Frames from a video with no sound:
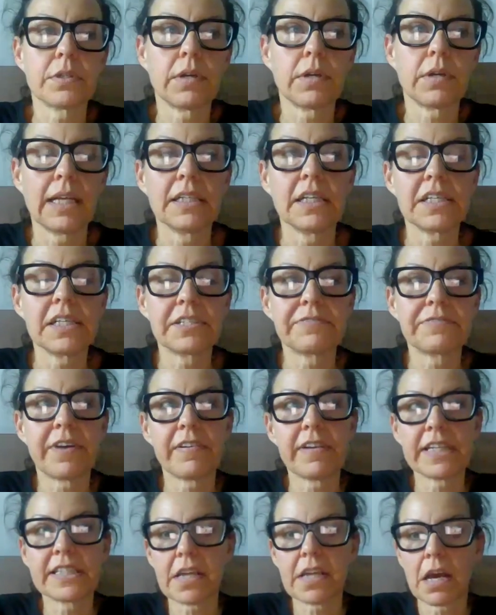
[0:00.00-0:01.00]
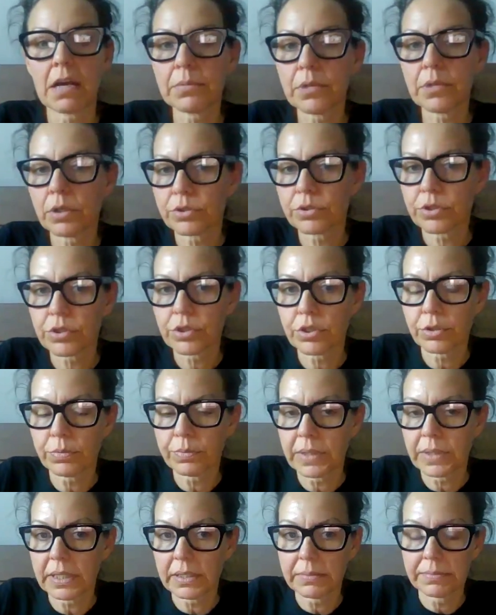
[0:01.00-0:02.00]
absolutely. And it's very time
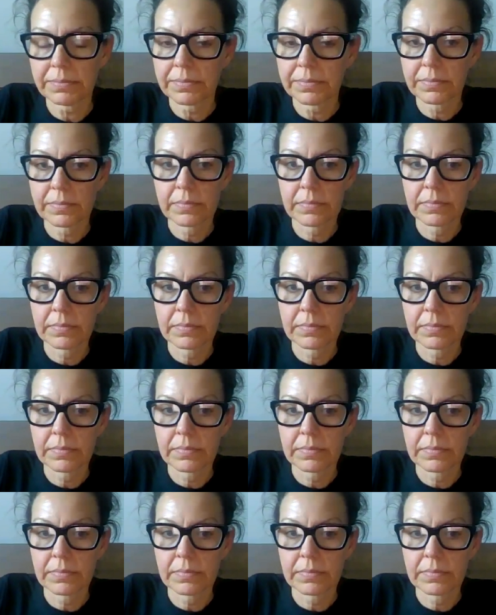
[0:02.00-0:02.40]
consuming.